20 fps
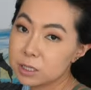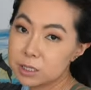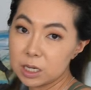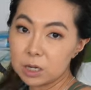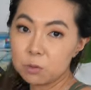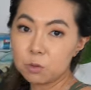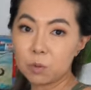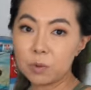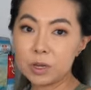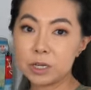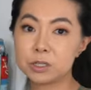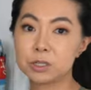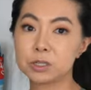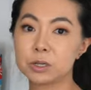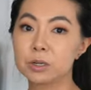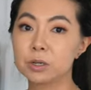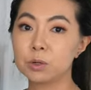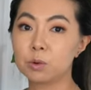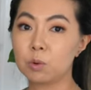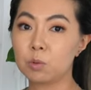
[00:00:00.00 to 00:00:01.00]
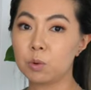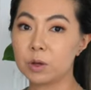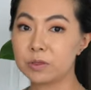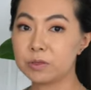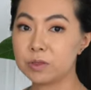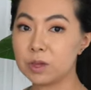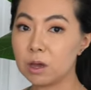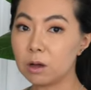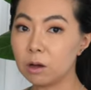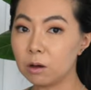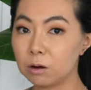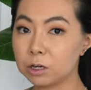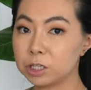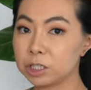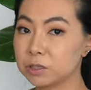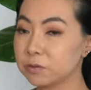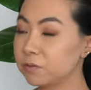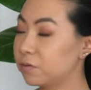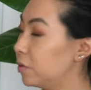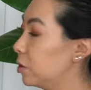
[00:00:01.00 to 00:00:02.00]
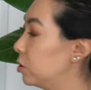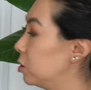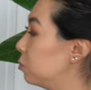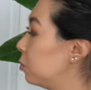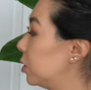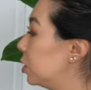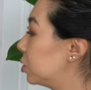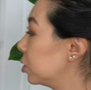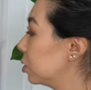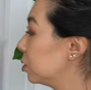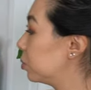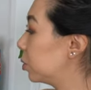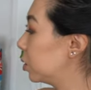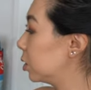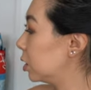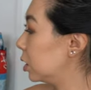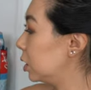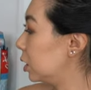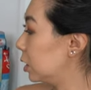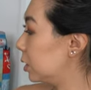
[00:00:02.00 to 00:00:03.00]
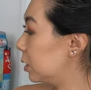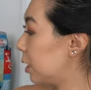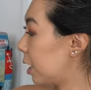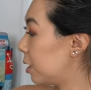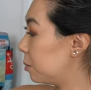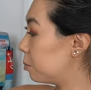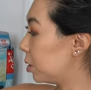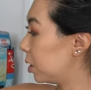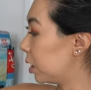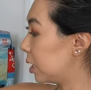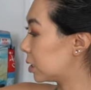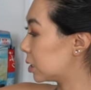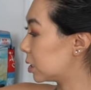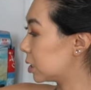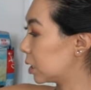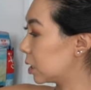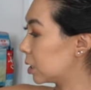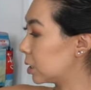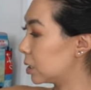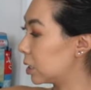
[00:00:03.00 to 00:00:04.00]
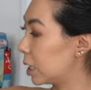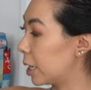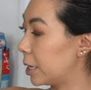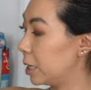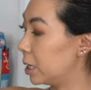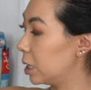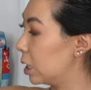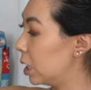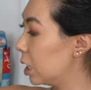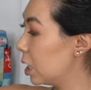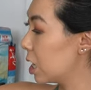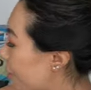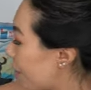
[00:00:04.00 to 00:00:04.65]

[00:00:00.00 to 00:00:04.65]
see, what we do with the Origin food, we do put it in a plastic container.